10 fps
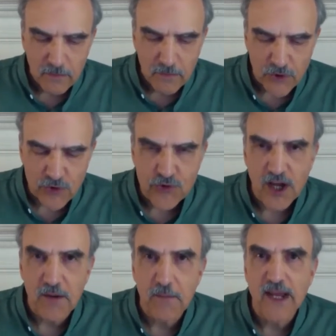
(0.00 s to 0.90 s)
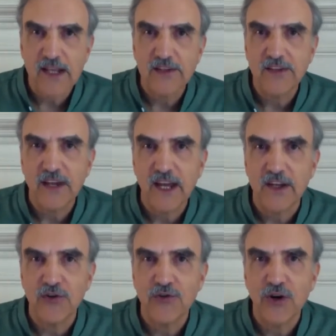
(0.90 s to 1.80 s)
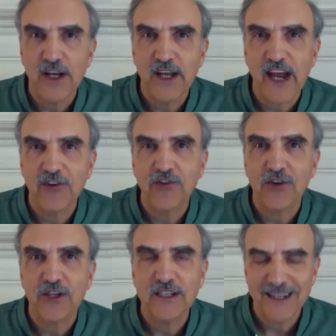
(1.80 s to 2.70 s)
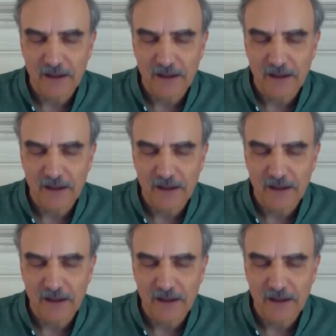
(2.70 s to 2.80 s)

But to try to maintain and try to actually